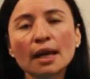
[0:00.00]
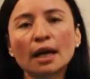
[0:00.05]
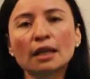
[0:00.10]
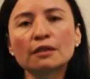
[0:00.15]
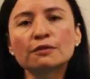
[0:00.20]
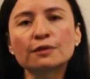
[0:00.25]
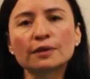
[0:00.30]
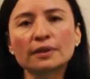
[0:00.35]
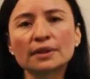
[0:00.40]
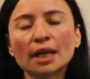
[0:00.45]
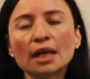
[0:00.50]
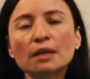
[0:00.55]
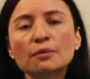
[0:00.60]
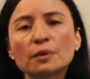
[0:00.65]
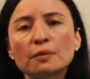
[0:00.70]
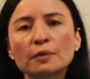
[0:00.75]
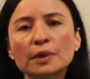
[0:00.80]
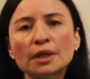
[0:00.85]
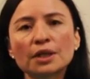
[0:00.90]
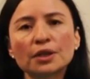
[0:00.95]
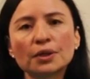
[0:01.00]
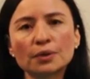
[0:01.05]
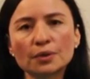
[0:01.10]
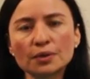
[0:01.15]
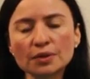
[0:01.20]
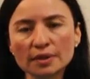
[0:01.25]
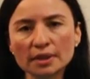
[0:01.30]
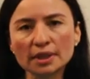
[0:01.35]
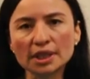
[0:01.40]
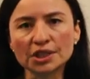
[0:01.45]
and for that we will
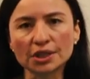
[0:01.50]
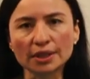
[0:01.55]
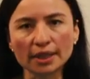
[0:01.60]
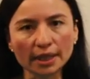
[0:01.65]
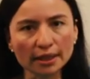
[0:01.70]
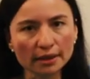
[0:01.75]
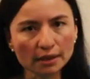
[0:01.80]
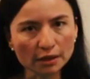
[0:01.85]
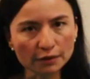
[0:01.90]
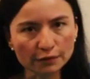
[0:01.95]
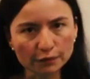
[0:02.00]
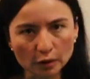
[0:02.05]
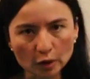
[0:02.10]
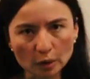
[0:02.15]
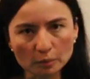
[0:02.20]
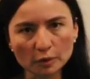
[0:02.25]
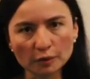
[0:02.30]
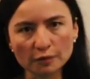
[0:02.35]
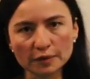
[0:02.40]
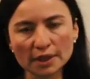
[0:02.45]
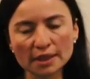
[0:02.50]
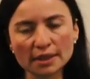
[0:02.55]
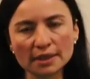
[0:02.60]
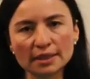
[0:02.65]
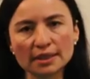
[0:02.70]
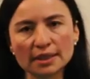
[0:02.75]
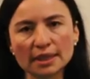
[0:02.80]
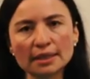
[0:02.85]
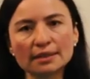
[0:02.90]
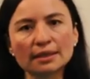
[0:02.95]
use the genetic form of the
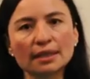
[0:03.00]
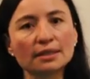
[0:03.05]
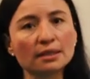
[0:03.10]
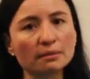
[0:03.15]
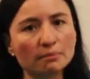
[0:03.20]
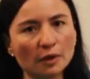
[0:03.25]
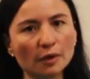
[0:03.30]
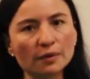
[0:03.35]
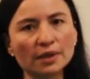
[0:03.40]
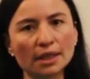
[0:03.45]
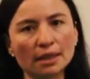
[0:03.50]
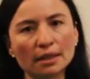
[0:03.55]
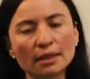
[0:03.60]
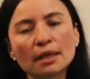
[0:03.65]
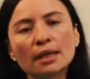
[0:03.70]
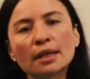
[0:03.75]
disease as a model.